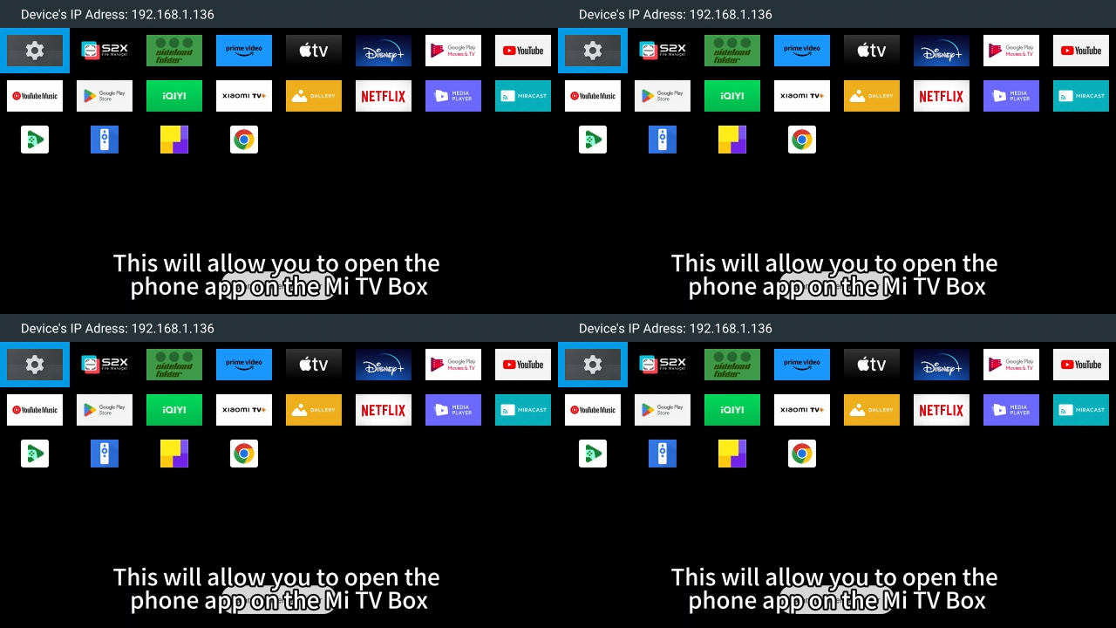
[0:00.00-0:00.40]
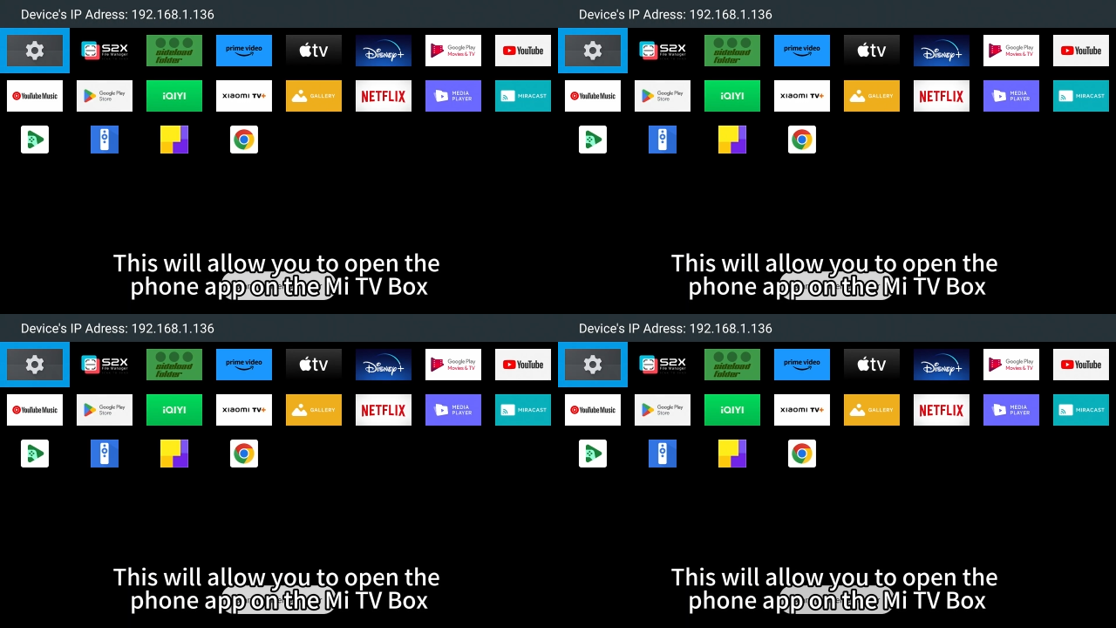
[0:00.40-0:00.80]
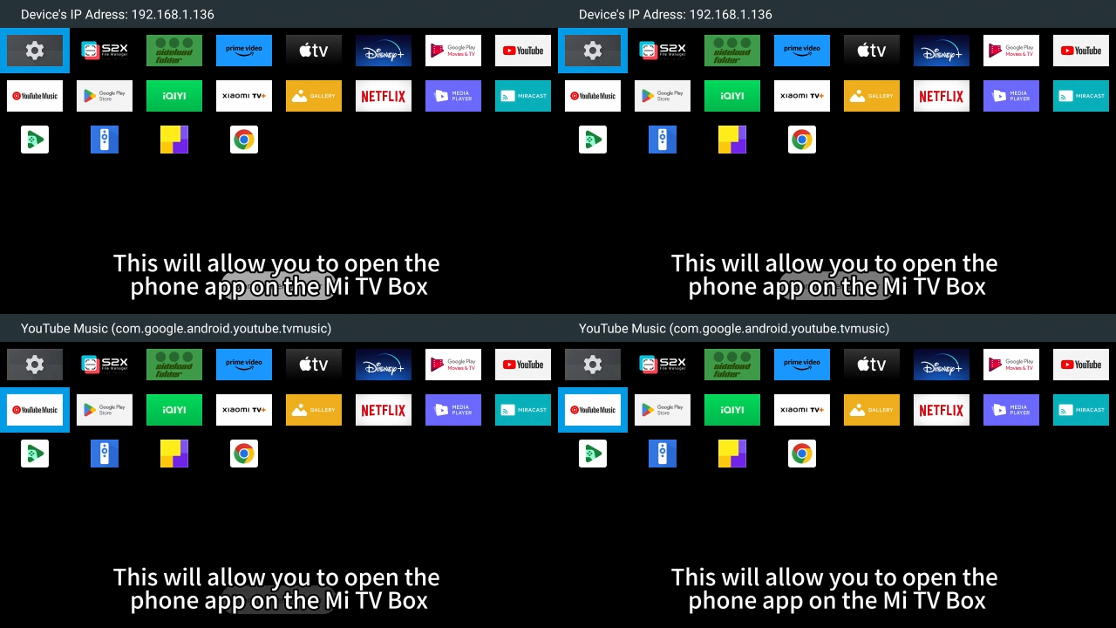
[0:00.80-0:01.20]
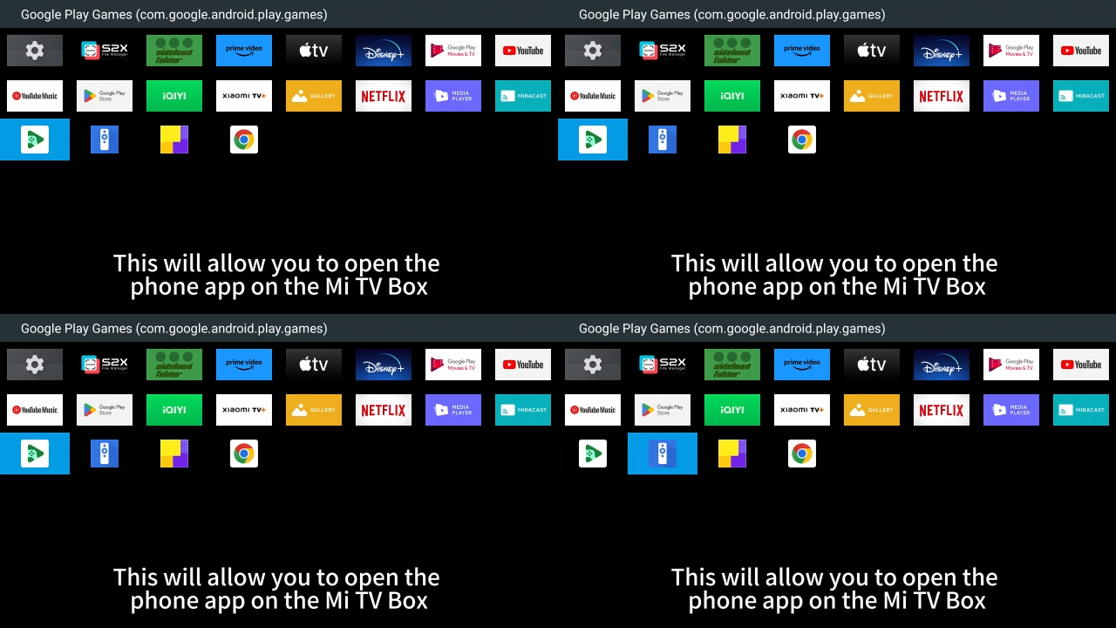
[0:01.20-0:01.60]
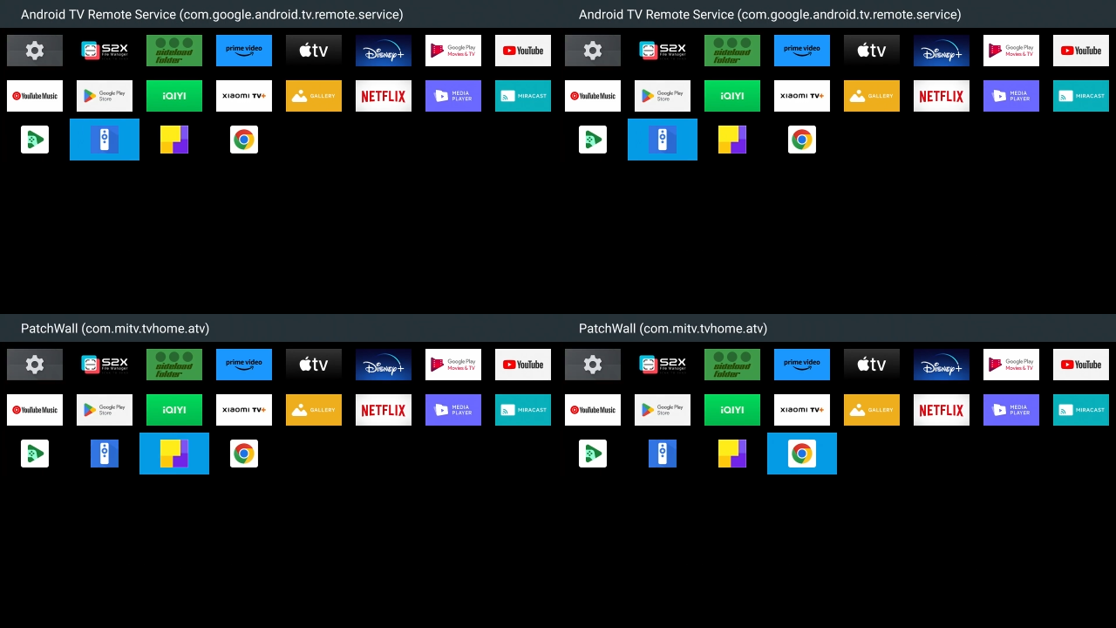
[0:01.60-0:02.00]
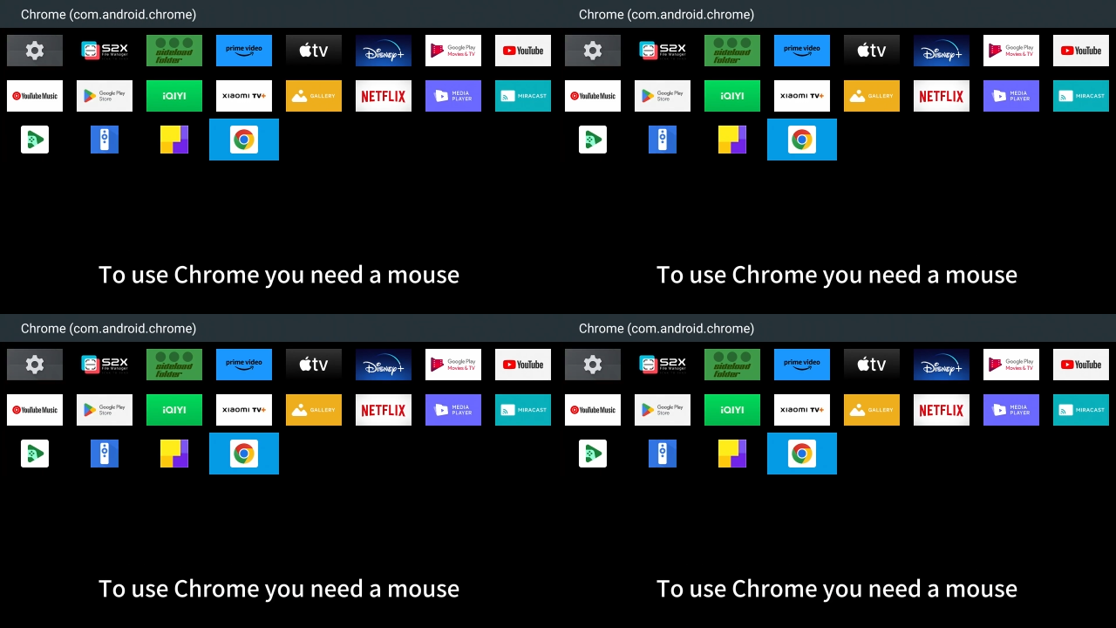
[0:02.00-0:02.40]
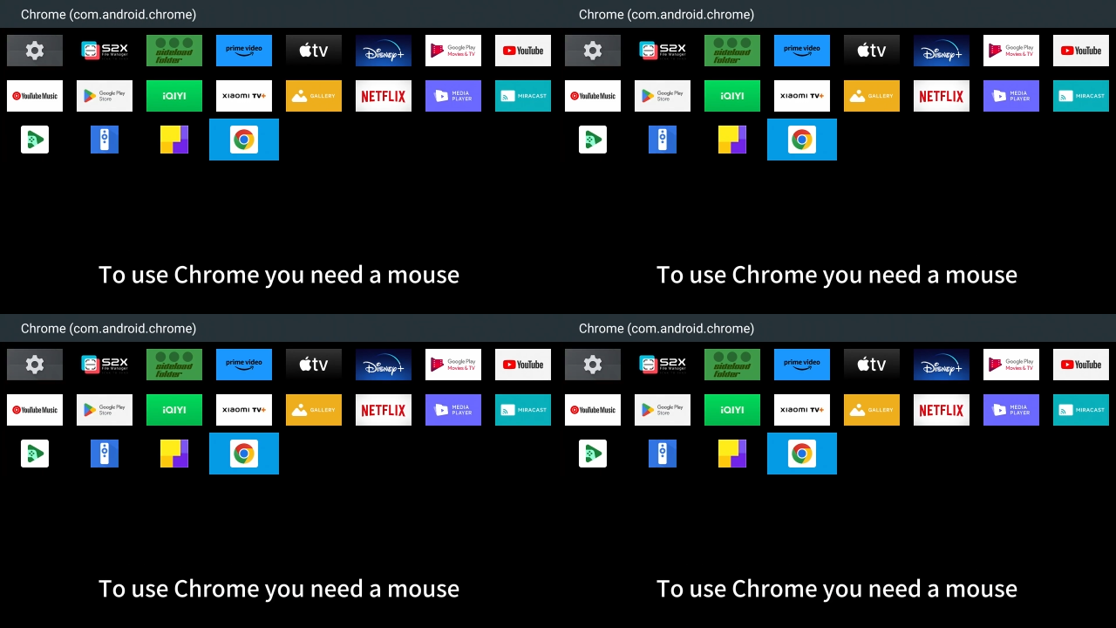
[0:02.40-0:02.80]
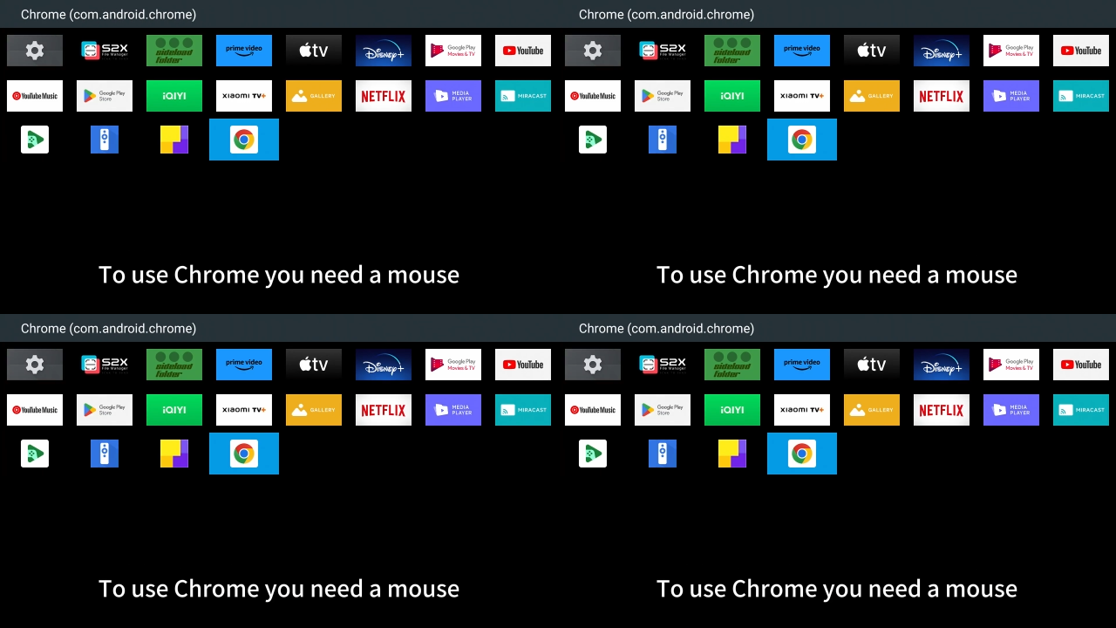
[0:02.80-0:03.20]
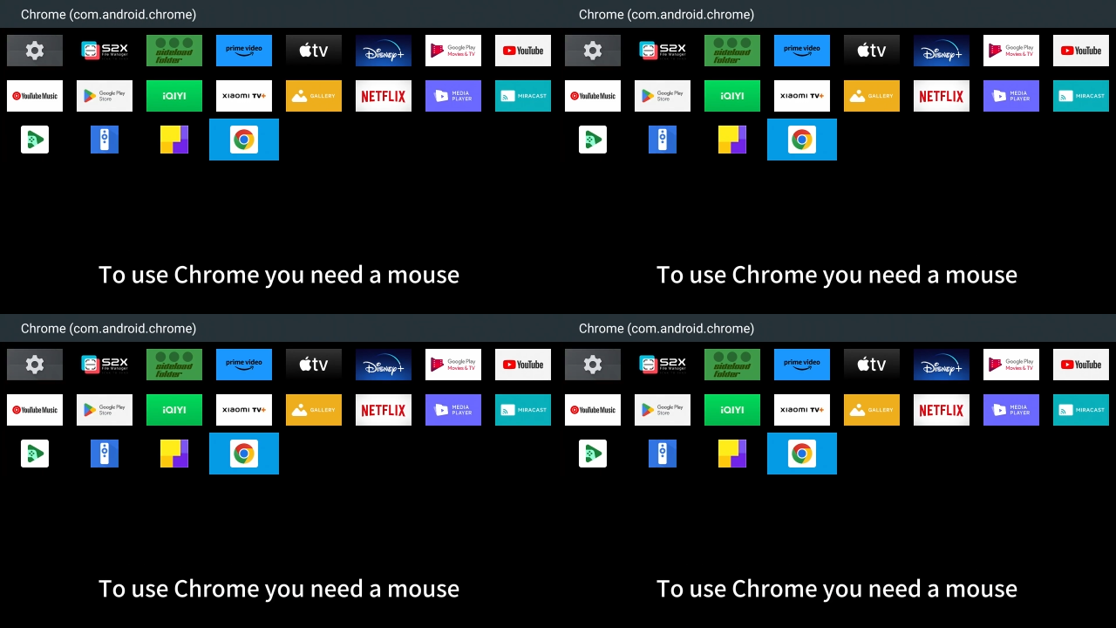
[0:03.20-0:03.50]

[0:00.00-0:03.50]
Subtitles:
No face is visible, so there are no lips to read.